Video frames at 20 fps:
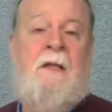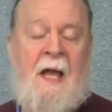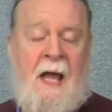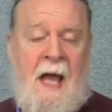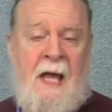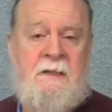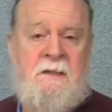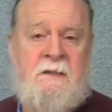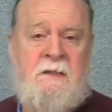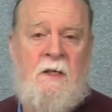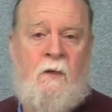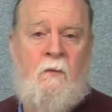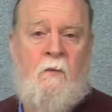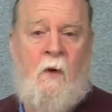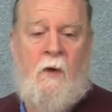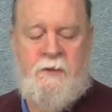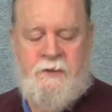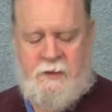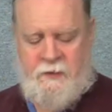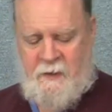at uh,
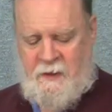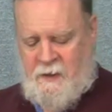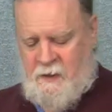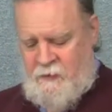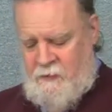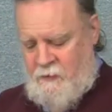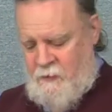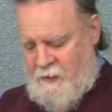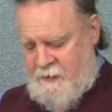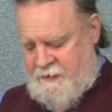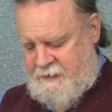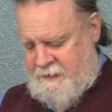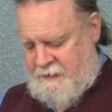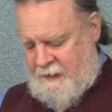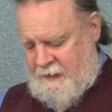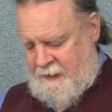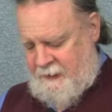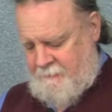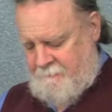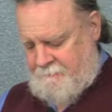Wall Street in New York
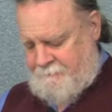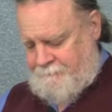City.